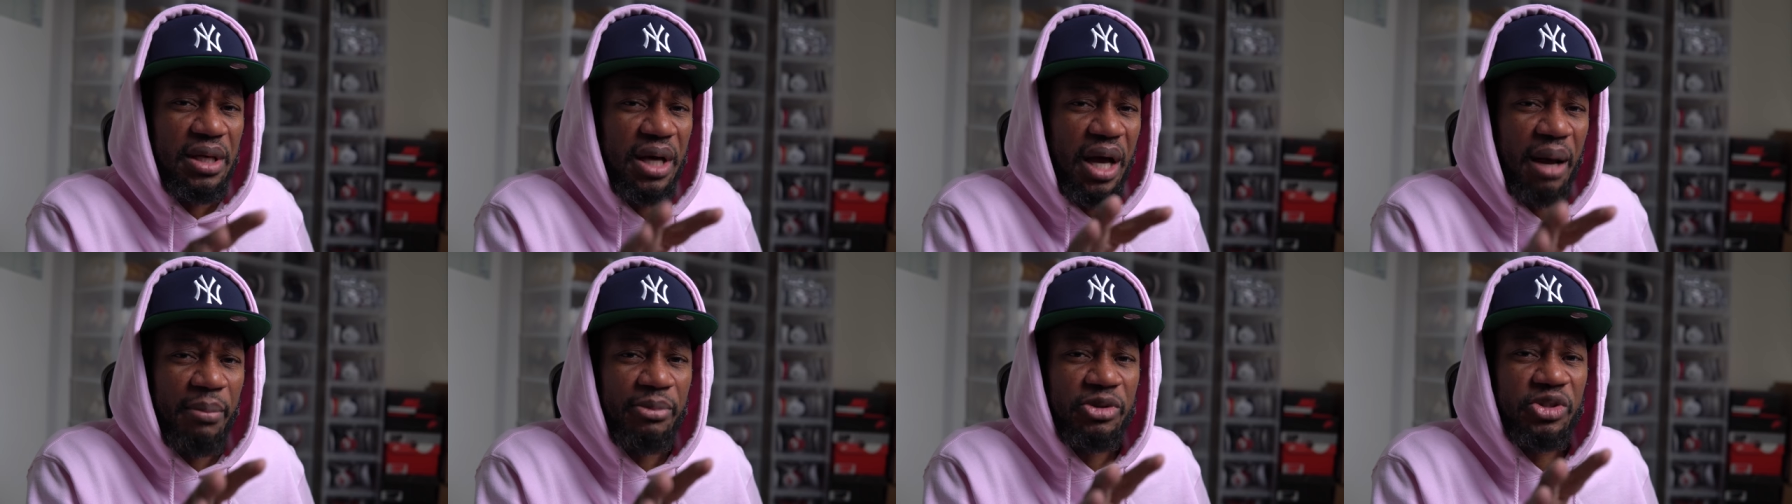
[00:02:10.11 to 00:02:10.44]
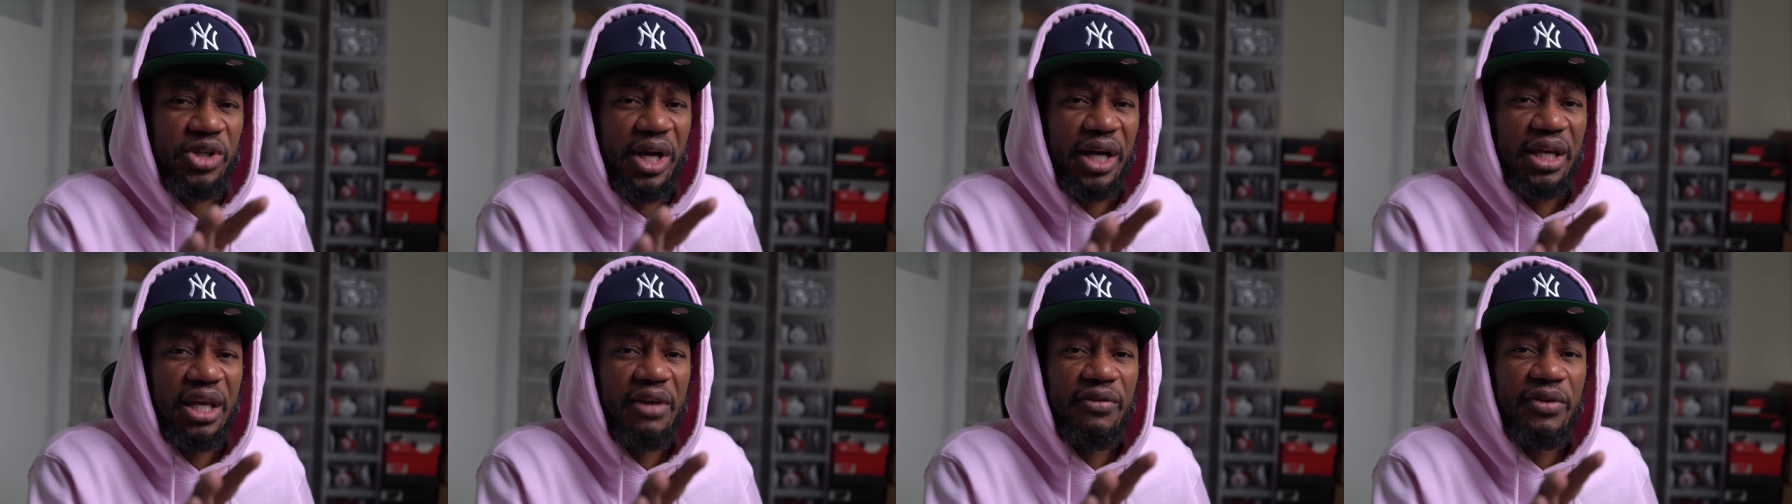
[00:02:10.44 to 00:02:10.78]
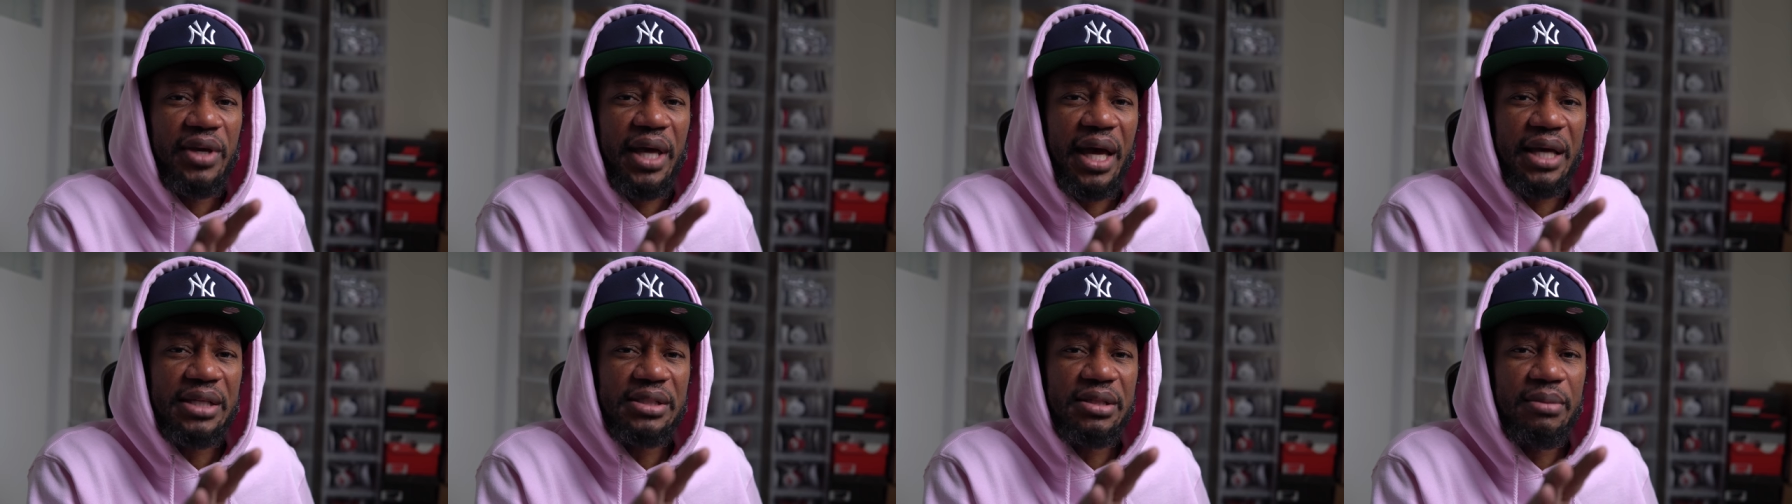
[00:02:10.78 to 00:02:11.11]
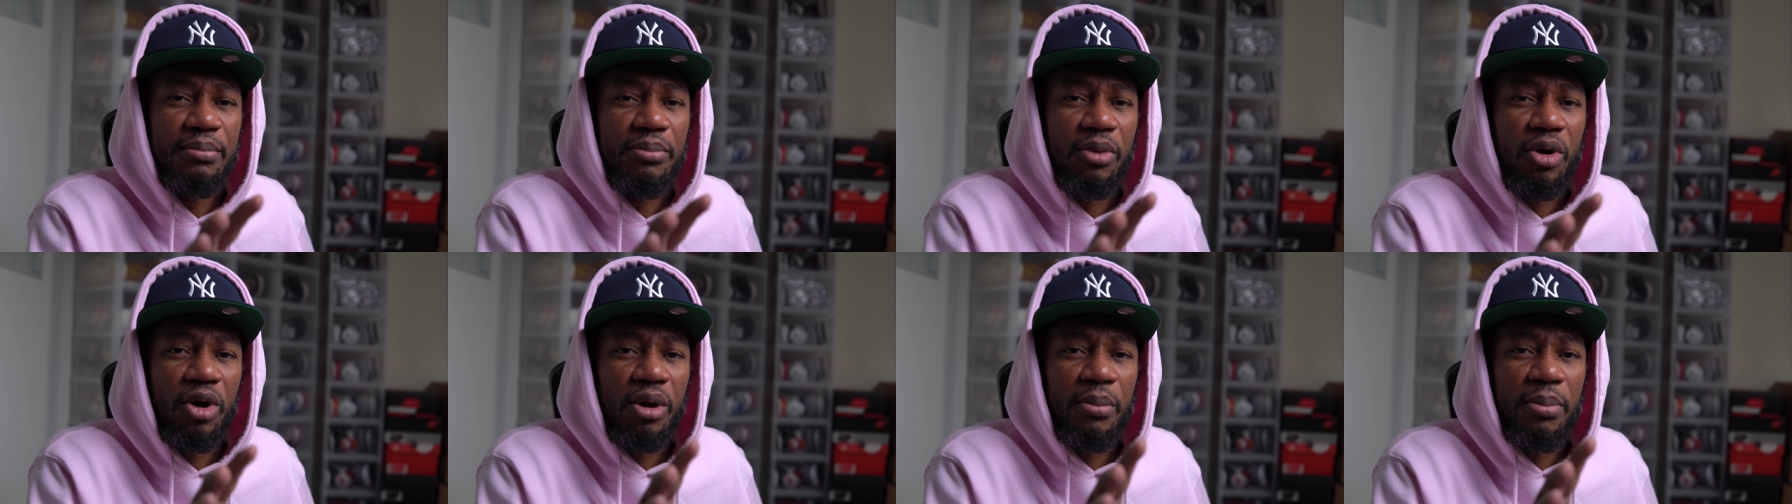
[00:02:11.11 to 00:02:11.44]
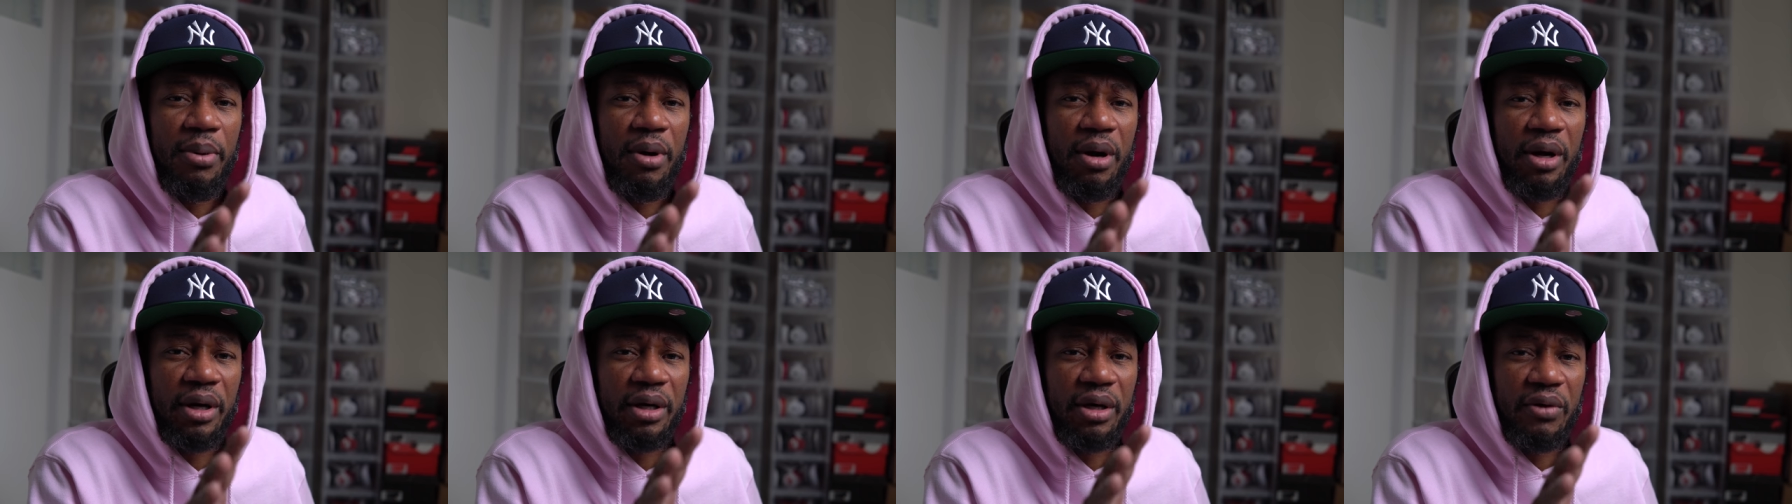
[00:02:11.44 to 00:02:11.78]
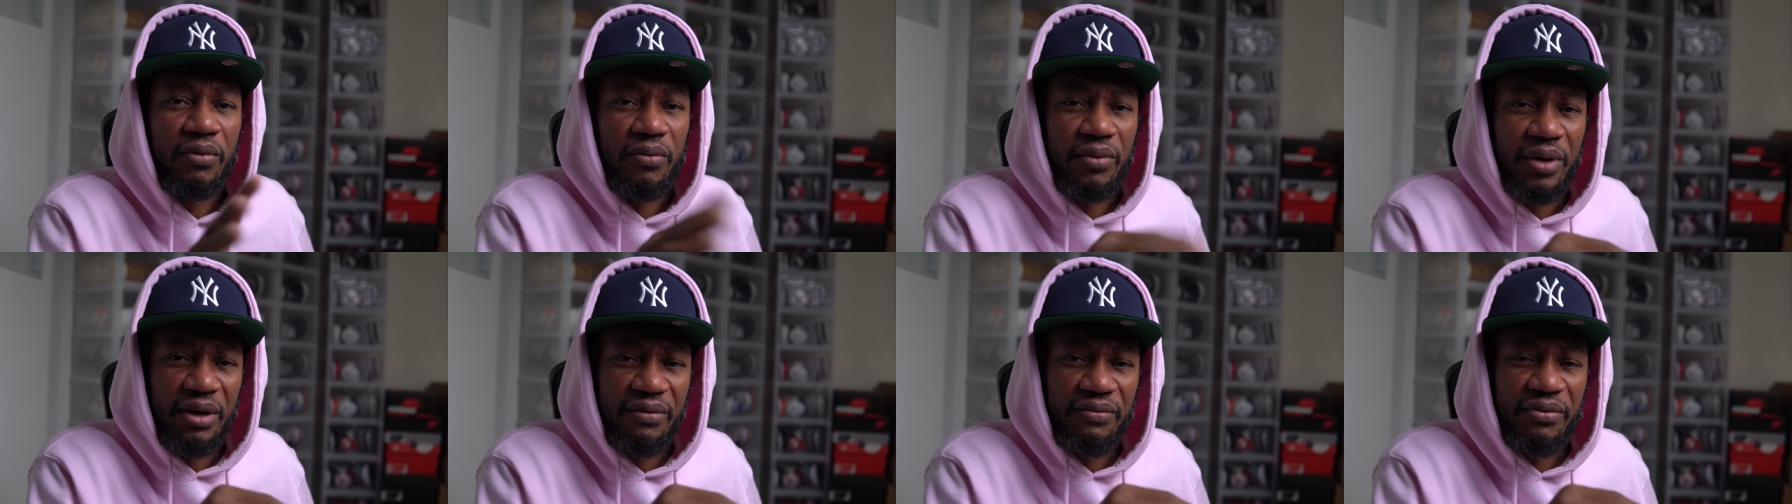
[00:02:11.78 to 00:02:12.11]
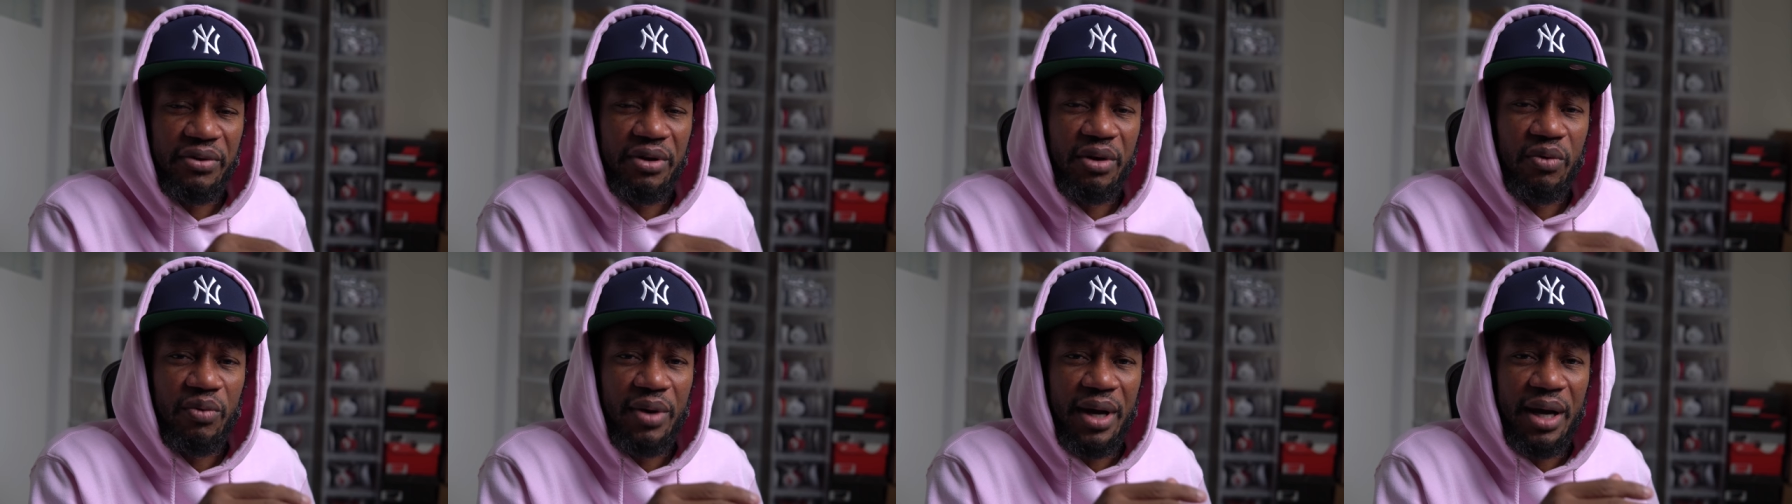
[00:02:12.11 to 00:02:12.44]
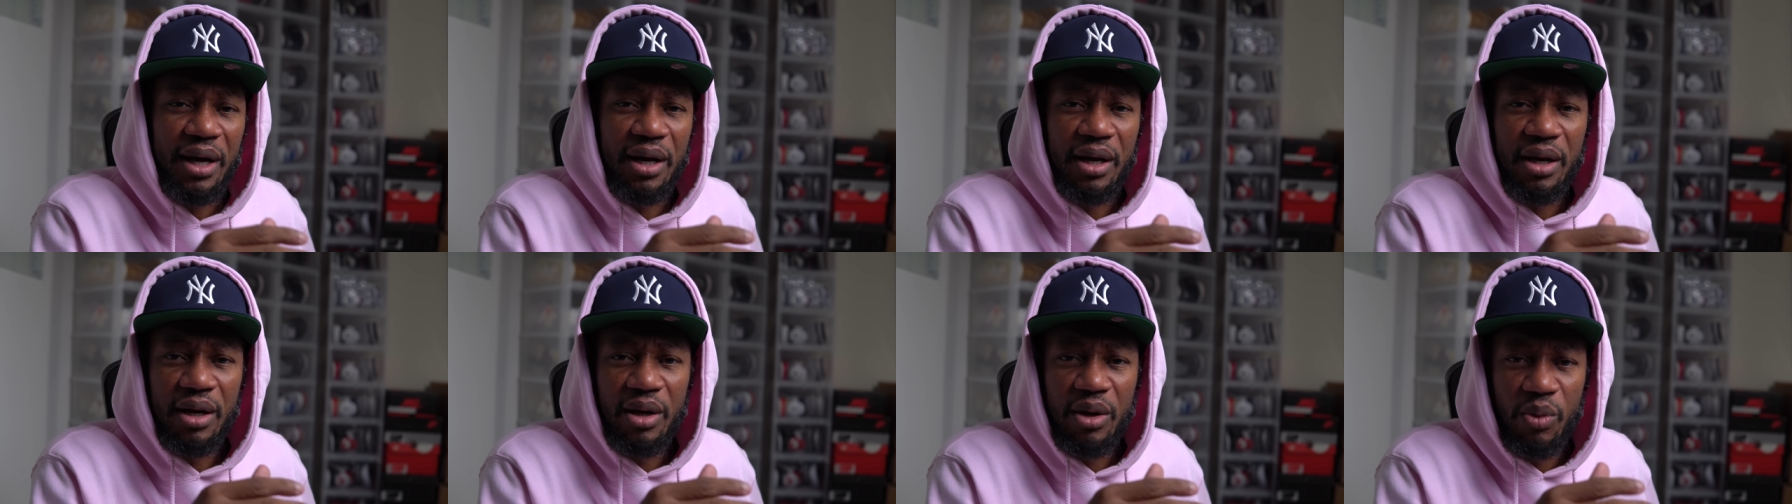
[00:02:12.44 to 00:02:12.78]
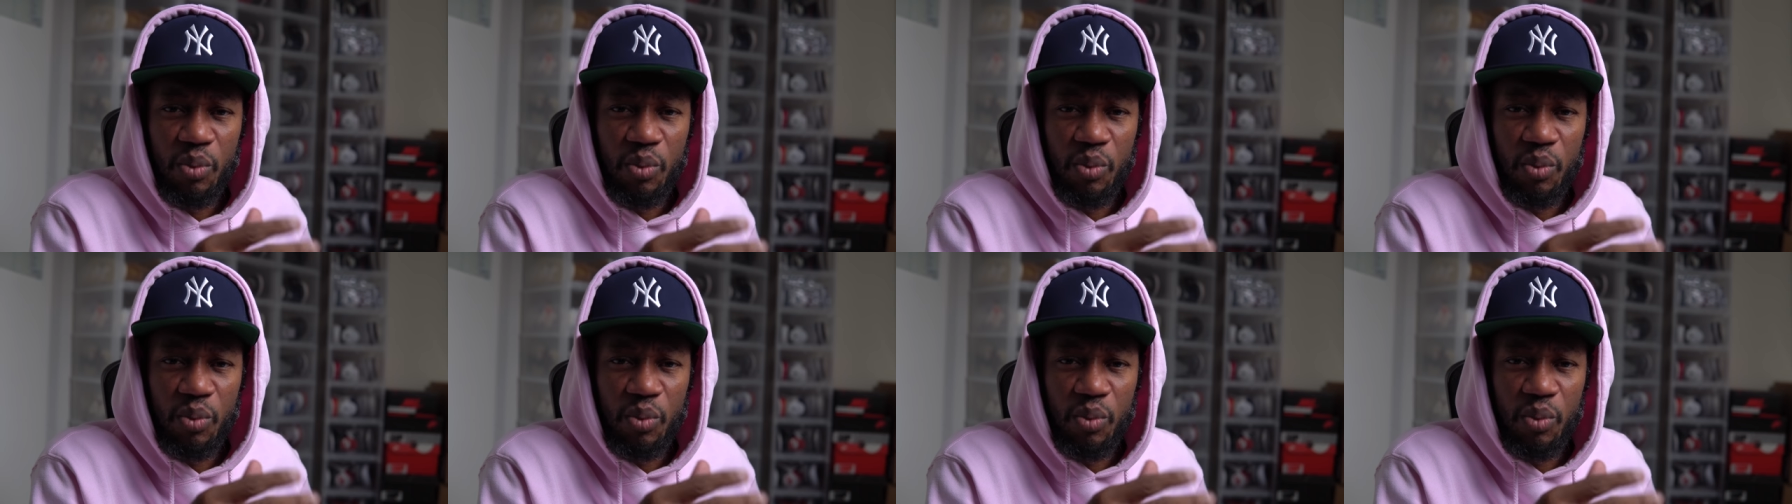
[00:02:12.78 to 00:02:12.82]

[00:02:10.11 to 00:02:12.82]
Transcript: I'm gonna try to give you guys a ballpark of roughly around